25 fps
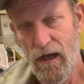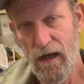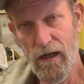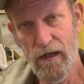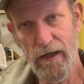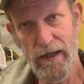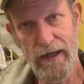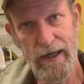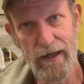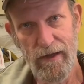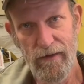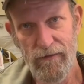
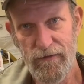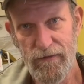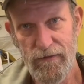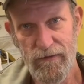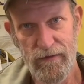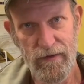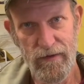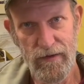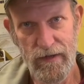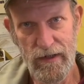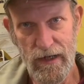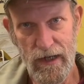it
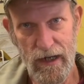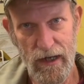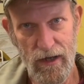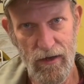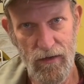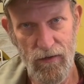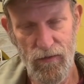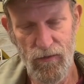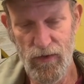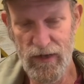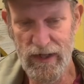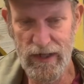
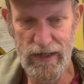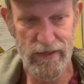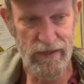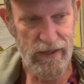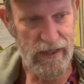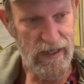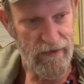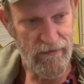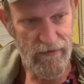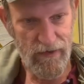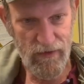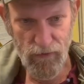would either
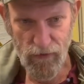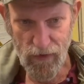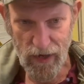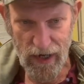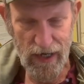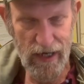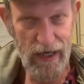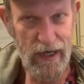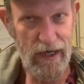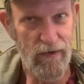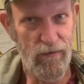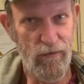give you
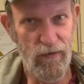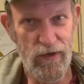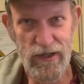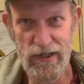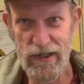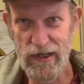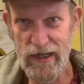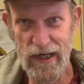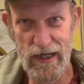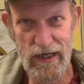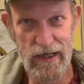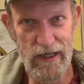rain when you
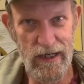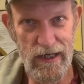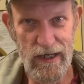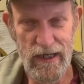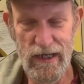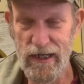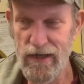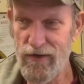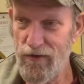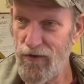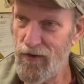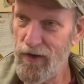needed
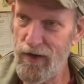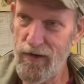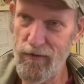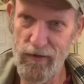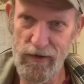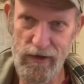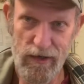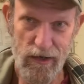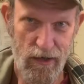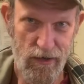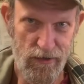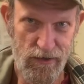it, or it
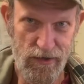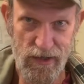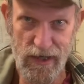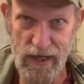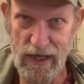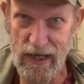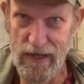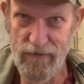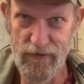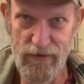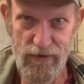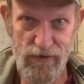would cause you to
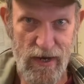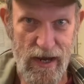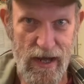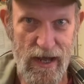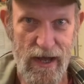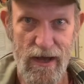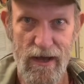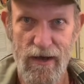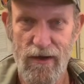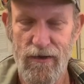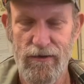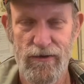have a
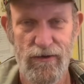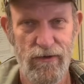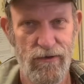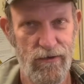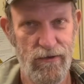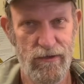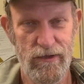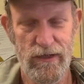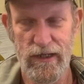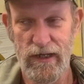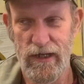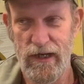drought,
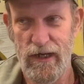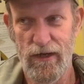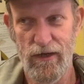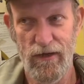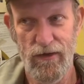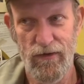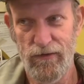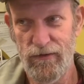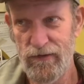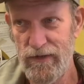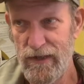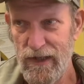or
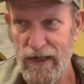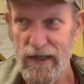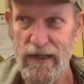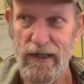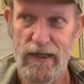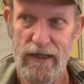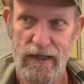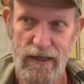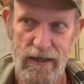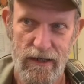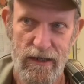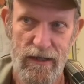
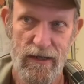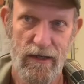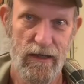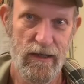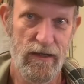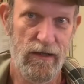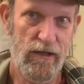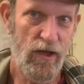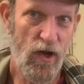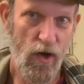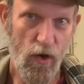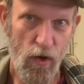
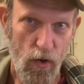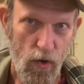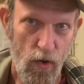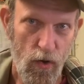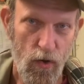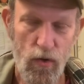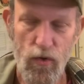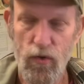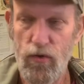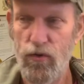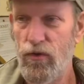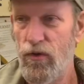
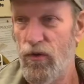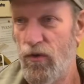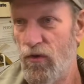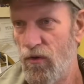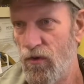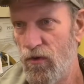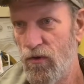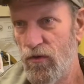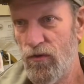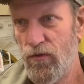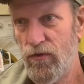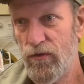cold,
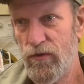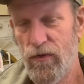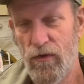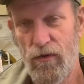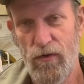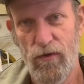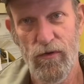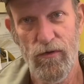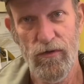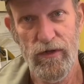or